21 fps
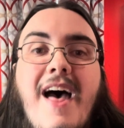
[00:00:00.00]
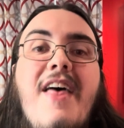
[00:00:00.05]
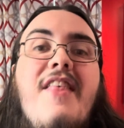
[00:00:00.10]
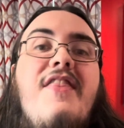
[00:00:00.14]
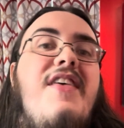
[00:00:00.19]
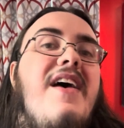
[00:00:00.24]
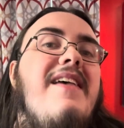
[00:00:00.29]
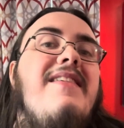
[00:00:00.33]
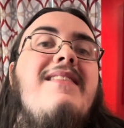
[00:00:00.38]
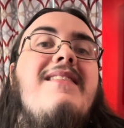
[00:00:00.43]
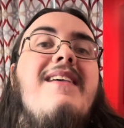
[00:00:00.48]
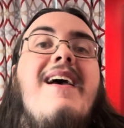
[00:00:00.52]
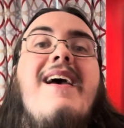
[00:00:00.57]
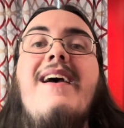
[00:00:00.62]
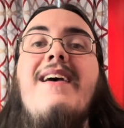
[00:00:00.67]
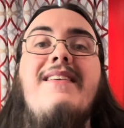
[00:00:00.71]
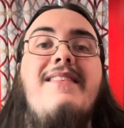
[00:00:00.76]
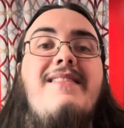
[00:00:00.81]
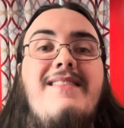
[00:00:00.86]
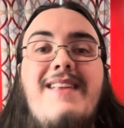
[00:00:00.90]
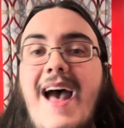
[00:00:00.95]
This
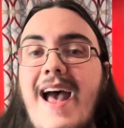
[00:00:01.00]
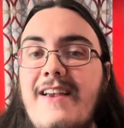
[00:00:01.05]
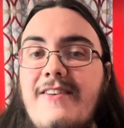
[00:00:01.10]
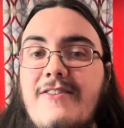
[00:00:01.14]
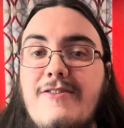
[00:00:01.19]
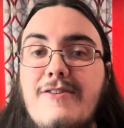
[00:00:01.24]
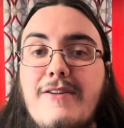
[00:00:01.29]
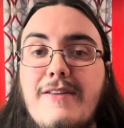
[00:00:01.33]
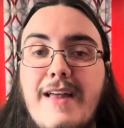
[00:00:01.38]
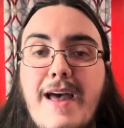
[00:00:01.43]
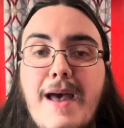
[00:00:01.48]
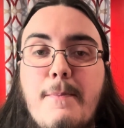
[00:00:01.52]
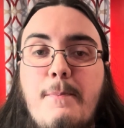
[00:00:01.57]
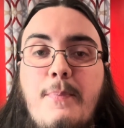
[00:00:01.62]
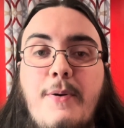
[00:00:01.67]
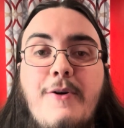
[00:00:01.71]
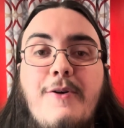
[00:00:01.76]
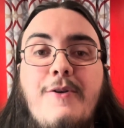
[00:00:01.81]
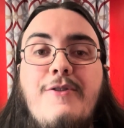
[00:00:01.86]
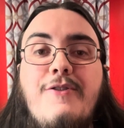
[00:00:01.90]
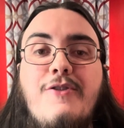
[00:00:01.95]
is National
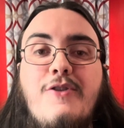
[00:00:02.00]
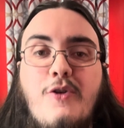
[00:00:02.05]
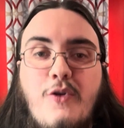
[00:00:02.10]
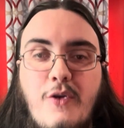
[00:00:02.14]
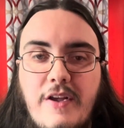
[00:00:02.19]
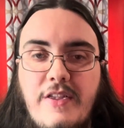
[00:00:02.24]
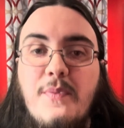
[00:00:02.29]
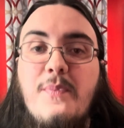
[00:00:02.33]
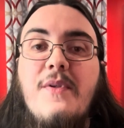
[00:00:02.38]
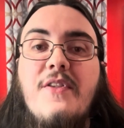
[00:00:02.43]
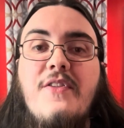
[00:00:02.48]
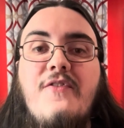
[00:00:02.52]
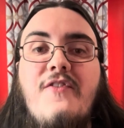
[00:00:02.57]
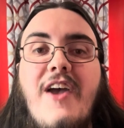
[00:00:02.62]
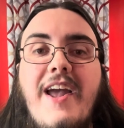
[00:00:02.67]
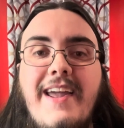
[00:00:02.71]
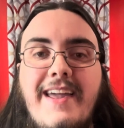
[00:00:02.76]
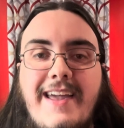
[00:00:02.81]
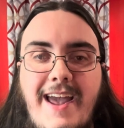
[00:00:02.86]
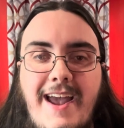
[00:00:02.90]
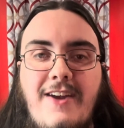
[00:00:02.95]
Lampoon's Christmas
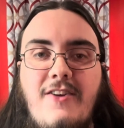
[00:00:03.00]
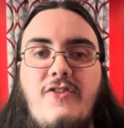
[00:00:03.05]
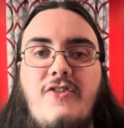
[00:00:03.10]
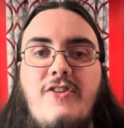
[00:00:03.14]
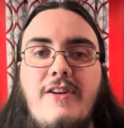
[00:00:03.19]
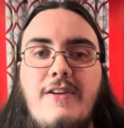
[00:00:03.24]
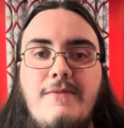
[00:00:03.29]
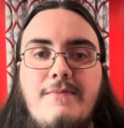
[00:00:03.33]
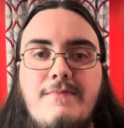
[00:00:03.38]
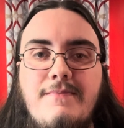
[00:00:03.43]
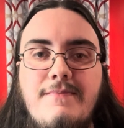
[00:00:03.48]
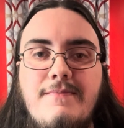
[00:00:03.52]
Vacation.